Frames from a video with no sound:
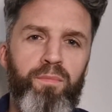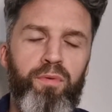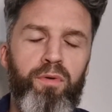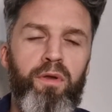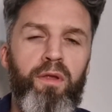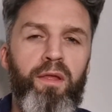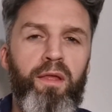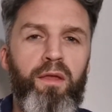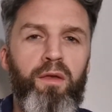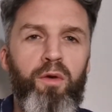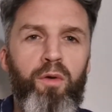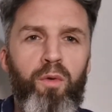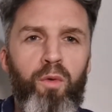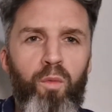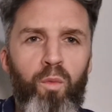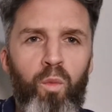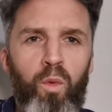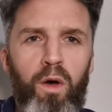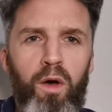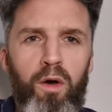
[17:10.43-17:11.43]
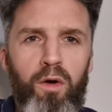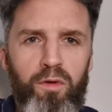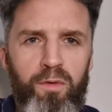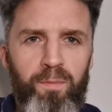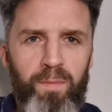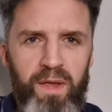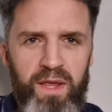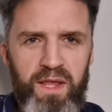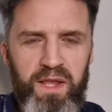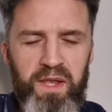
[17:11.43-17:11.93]
bring
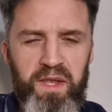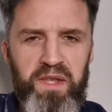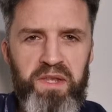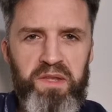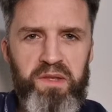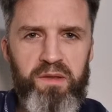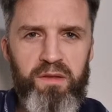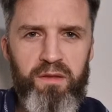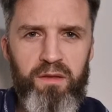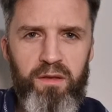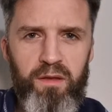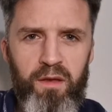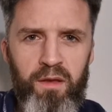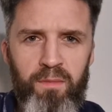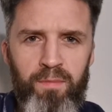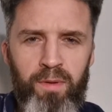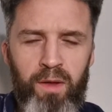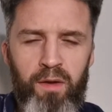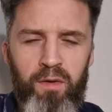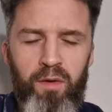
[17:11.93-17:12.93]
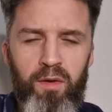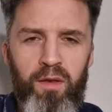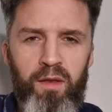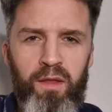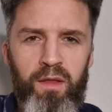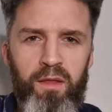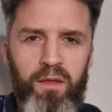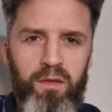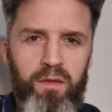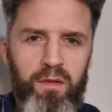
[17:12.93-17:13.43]
world peace,
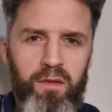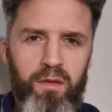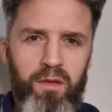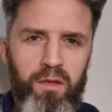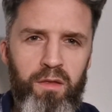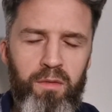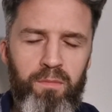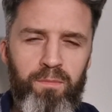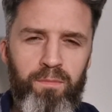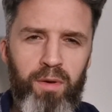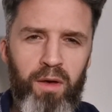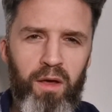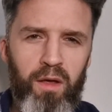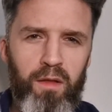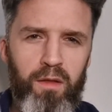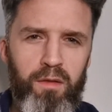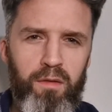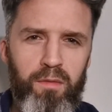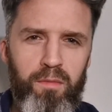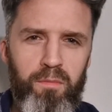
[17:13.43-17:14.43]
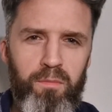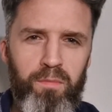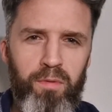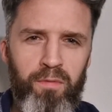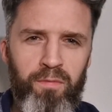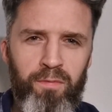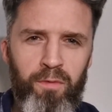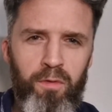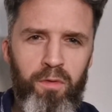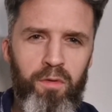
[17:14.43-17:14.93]
apparently. But
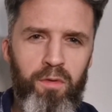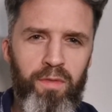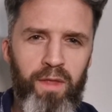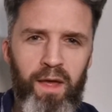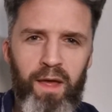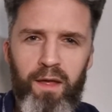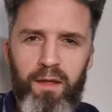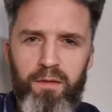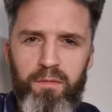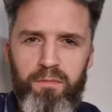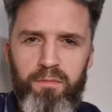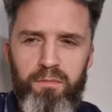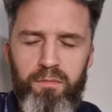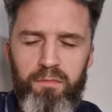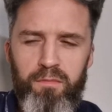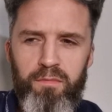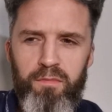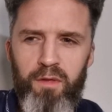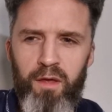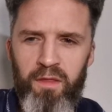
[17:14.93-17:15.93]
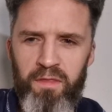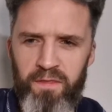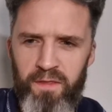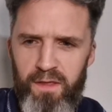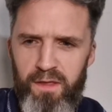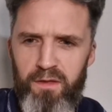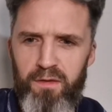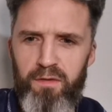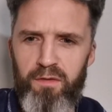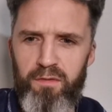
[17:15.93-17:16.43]
before that, I
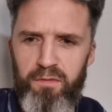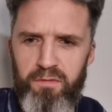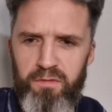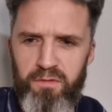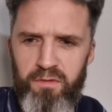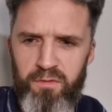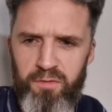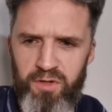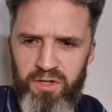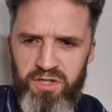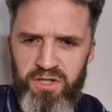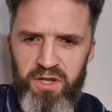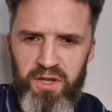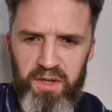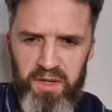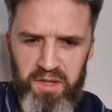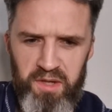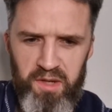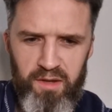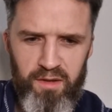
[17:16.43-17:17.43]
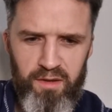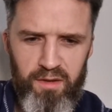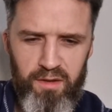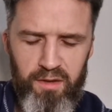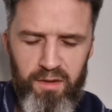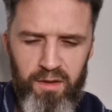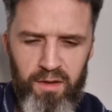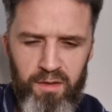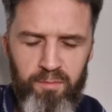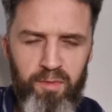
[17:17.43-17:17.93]
think Christians
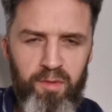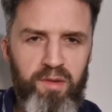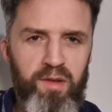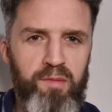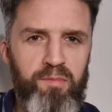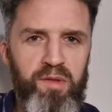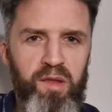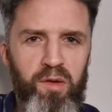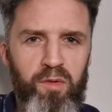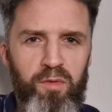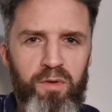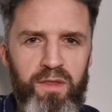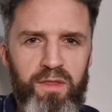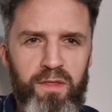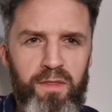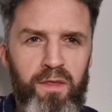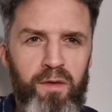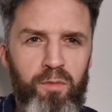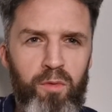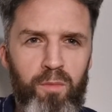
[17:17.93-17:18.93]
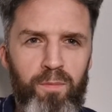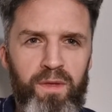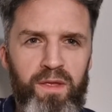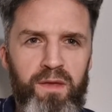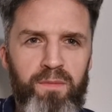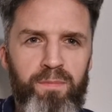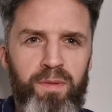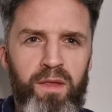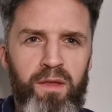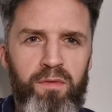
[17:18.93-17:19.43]
and Muslims agree that there will
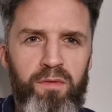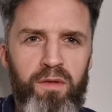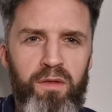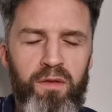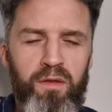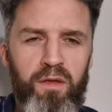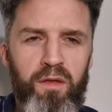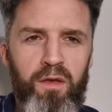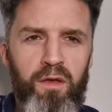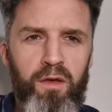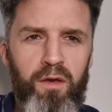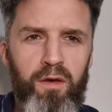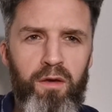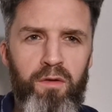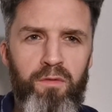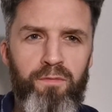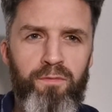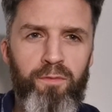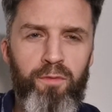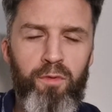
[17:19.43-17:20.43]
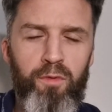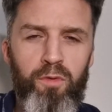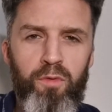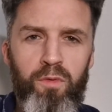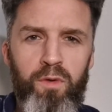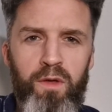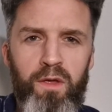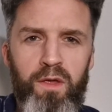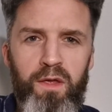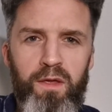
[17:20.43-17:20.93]
be a period of
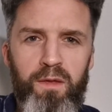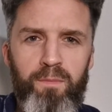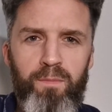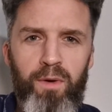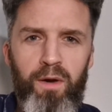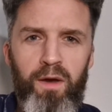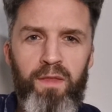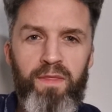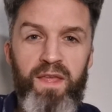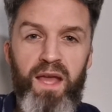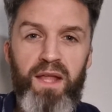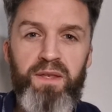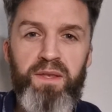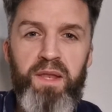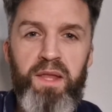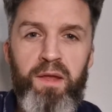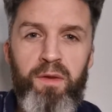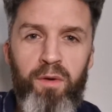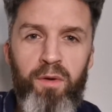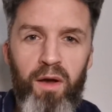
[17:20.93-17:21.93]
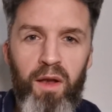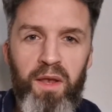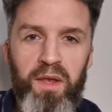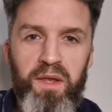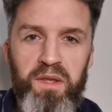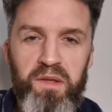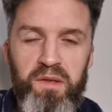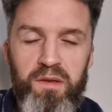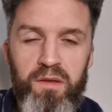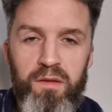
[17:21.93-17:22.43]
rule by the
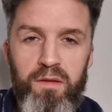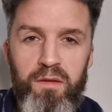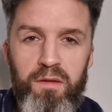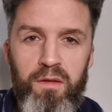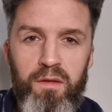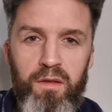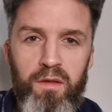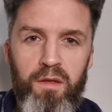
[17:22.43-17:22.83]
Antichrist.